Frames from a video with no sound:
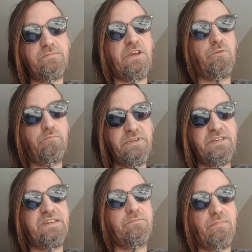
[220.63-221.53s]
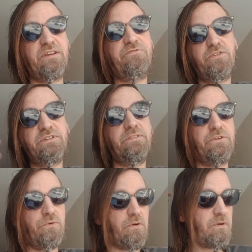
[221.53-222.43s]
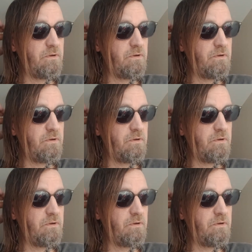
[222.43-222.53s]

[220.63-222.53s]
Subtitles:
helped me get my foot in the door.